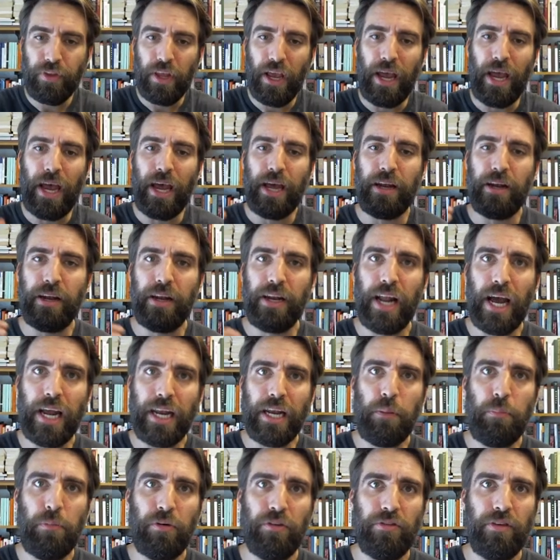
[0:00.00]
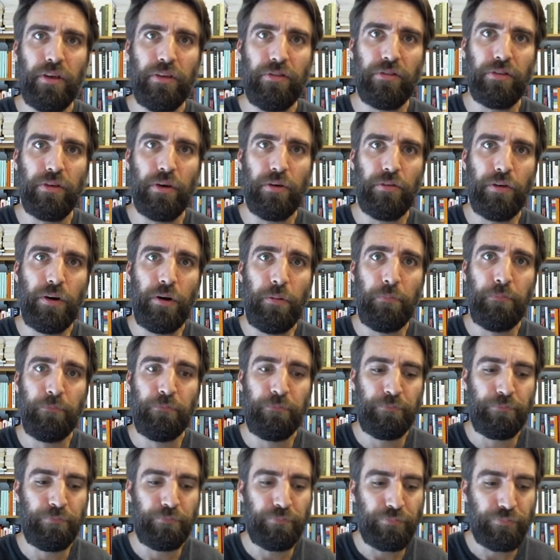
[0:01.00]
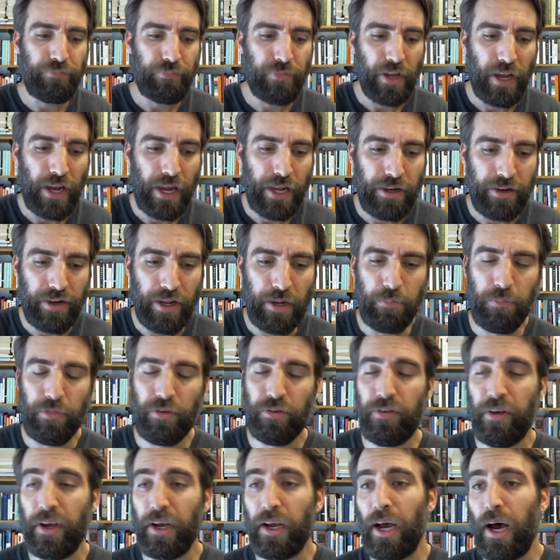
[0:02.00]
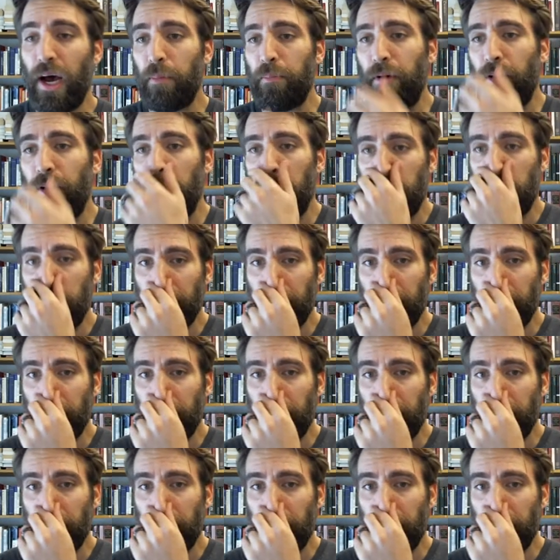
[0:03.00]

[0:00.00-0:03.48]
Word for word: had 90% silver and 10% copper.